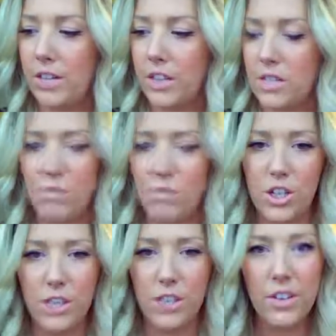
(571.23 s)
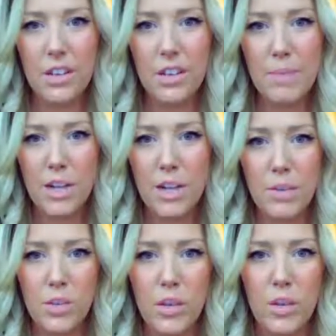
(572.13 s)
think this is much different than the
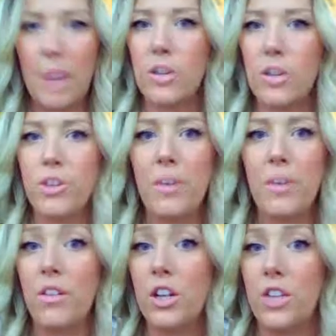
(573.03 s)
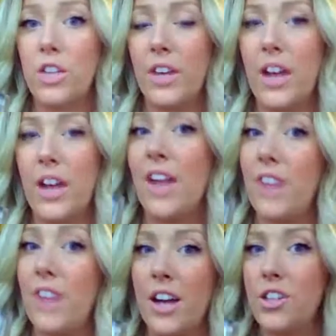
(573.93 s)
Smashbox one. I'm not sure about the longevity. I
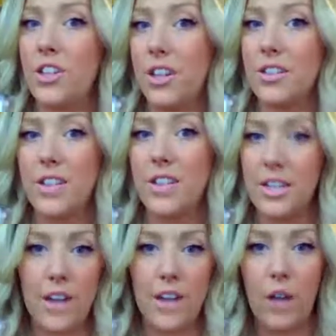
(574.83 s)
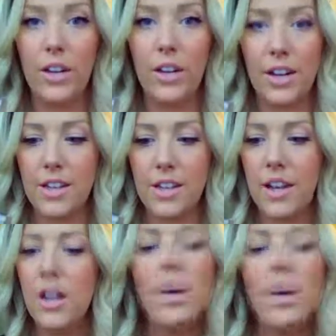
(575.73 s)
haven't had a chance to test it out, like I
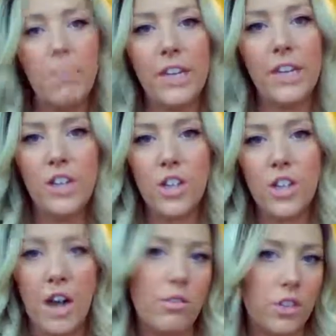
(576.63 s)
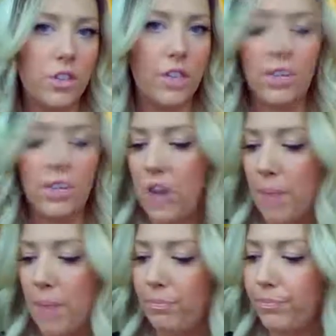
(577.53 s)
said, but give it a shot. Give it a
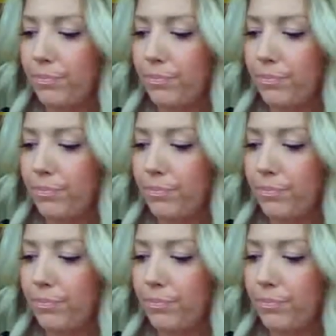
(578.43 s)
try.